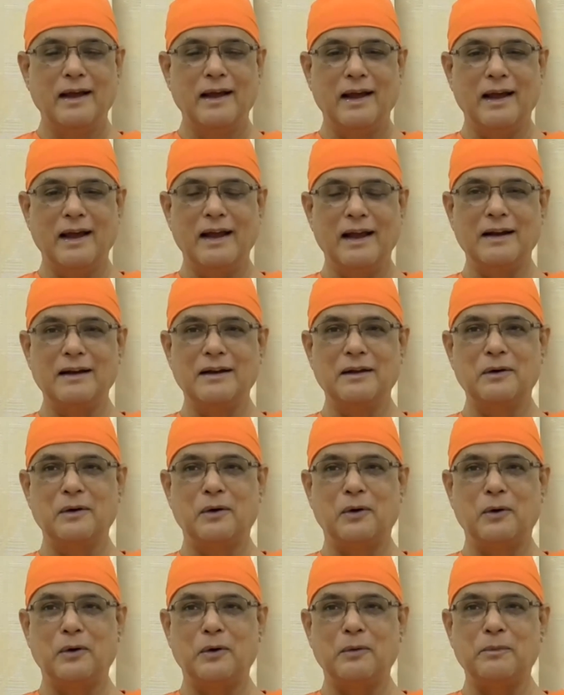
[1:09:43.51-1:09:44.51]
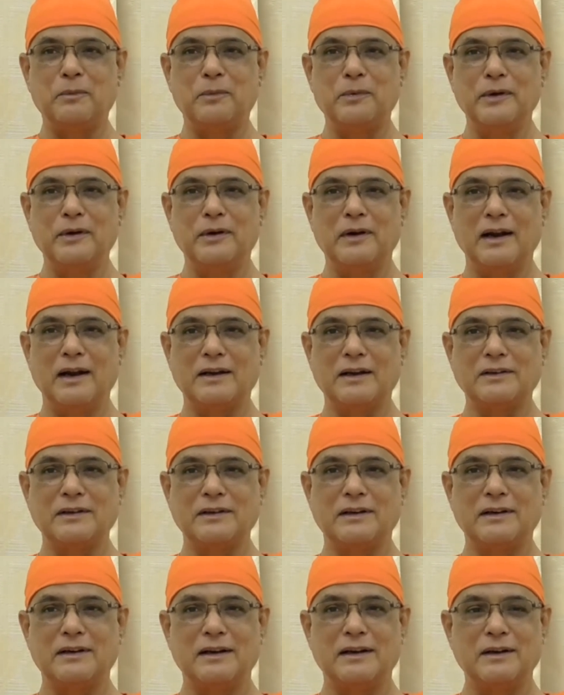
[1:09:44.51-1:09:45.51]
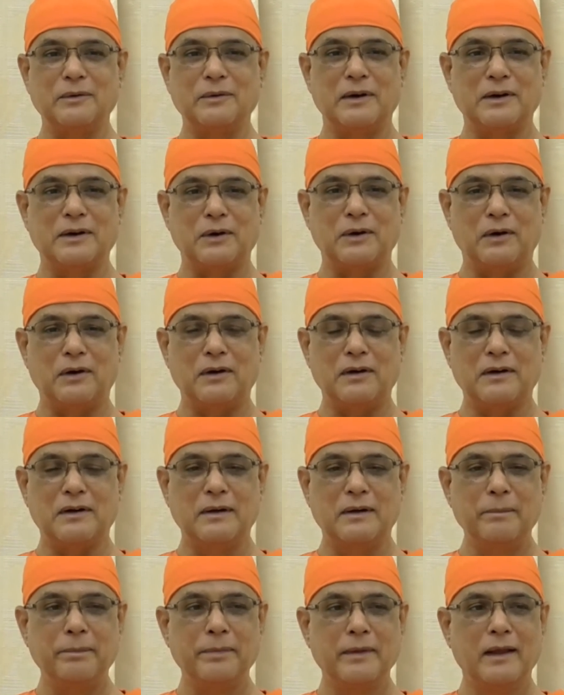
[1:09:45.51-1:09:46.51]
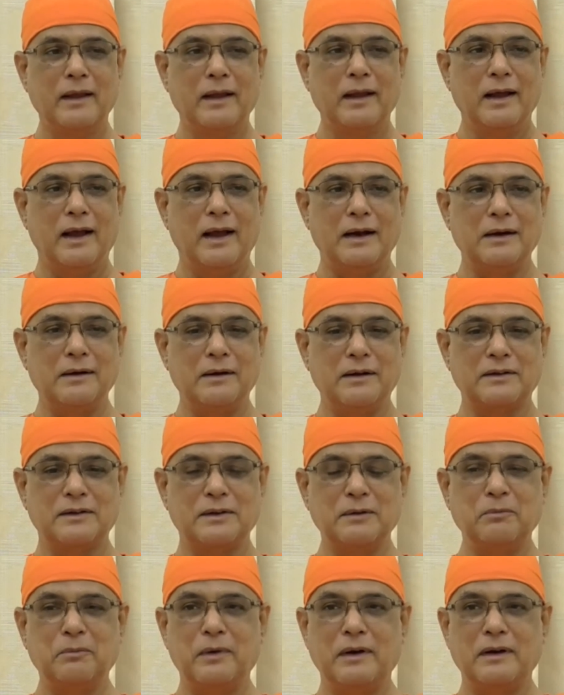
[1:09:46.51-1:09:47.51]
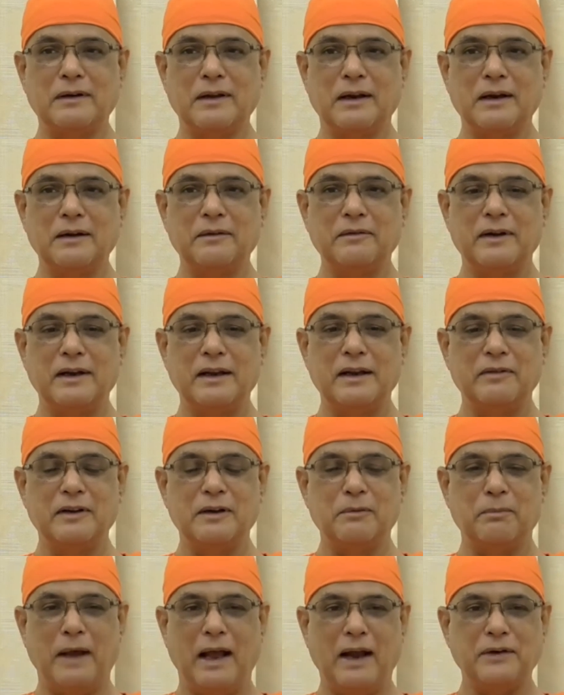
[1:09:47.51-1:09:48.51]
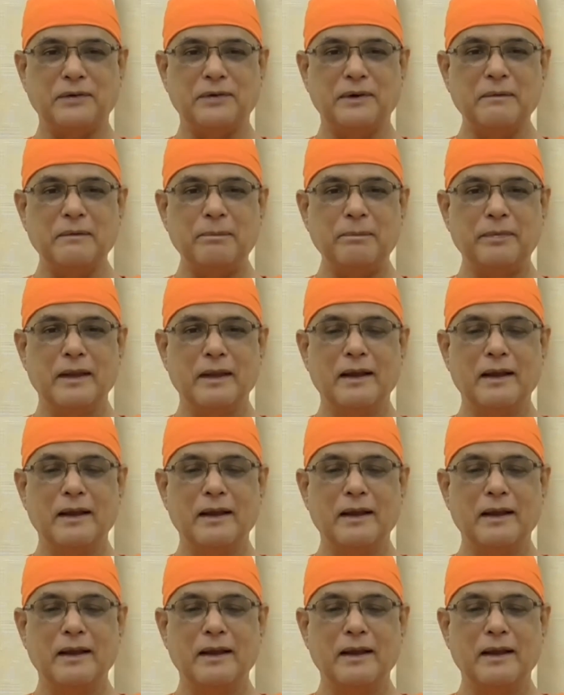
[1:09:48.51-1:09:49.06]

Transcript: And hope your lecture and your talk and your simple delivery with passion